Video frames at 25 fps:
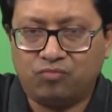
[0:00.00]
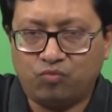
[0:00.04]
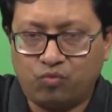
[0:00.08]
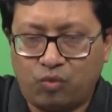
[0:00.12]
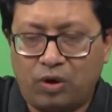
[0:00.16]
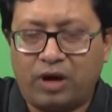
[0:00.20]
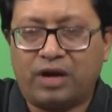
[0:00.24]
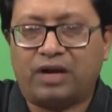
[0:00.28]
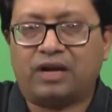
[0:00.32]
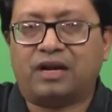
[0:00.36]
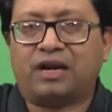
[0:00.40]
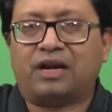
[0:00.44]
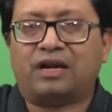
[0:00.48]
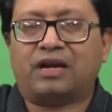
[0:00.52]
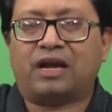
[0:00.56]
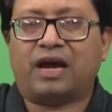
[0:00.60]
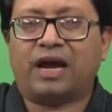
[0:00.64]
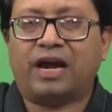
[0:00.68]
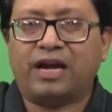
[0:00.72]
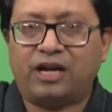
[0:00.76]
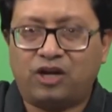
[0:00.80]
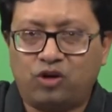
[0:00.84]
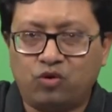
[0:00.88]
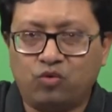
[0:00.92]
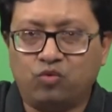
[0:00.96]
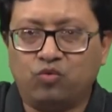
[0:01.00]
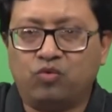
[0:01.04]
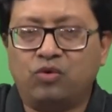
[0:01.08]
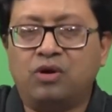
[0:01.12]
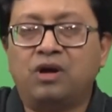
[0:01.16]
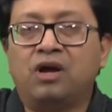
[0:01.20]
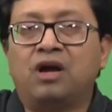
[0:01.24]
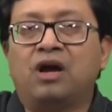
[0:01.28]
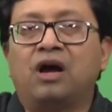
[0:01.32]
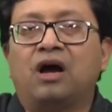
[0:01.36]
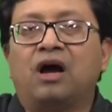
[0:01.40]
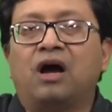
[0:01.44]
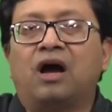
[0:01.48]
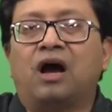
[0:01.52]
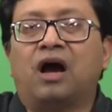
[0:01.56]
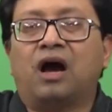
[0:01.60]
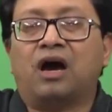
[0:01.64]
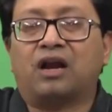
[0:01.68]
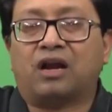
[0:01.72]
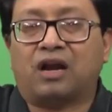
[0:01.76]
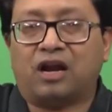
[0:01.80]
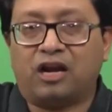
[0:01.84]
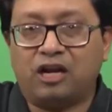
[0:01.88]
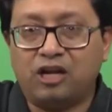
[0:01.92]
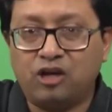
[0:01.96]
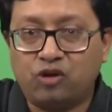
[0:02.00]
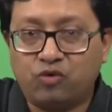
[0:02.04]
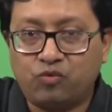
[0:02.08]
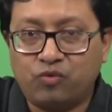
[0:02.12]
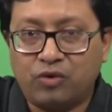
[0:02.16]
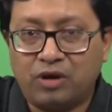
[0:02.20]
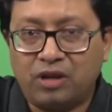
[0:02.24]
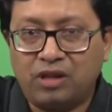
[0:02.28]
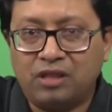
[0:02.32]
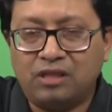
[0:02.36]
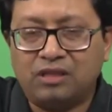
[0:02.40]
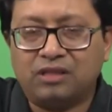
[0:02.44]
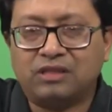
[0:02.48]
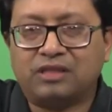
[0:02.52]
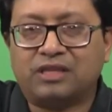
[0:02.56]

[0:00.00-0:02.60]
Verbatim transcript: one and I two are unequal,